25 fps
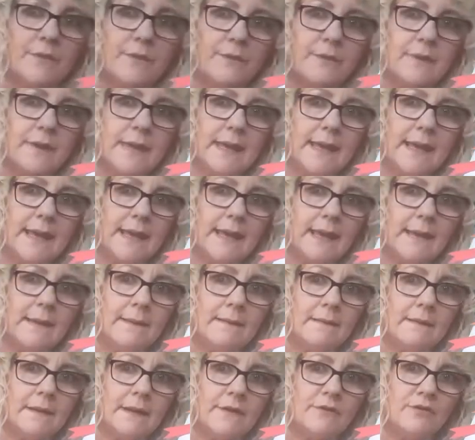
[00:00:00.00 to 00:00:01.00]
Okay,
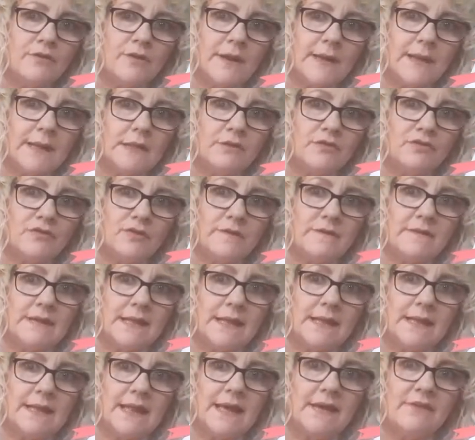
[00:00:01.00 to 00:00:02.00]
triangle just
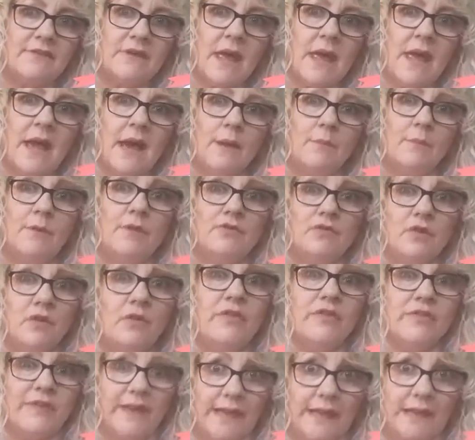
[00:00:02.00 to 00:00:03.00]
like that. And we draw a
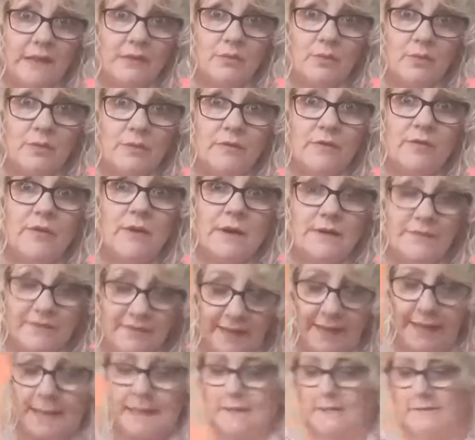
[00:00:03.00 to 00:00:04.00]
second one for our
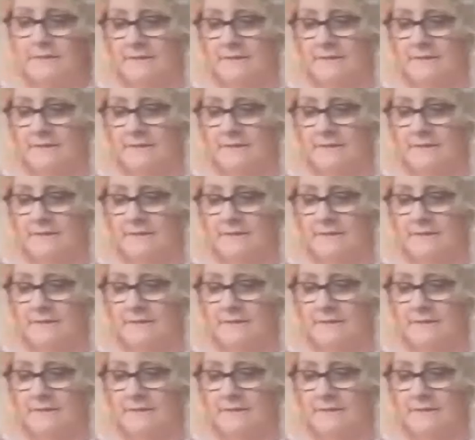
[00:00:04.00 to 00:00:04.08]
second